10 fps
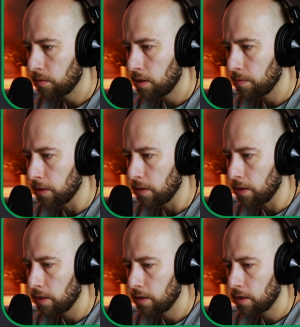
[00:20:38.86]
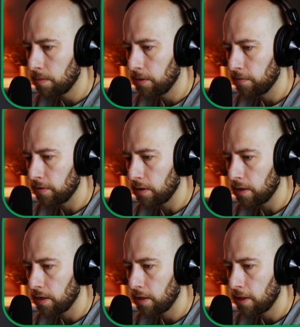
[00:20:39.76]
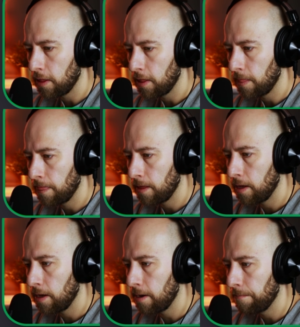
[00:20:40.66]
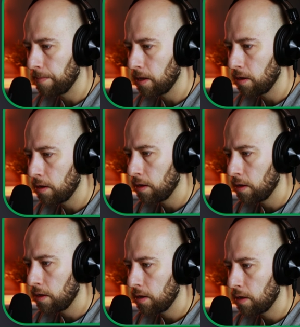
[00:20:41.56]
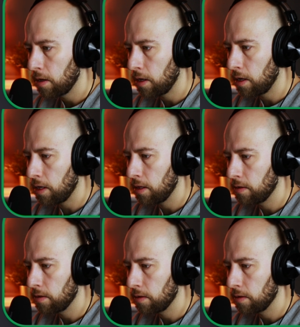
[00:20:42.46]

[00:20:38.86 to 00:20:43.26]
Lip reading: Come on here, come over here, yeah. And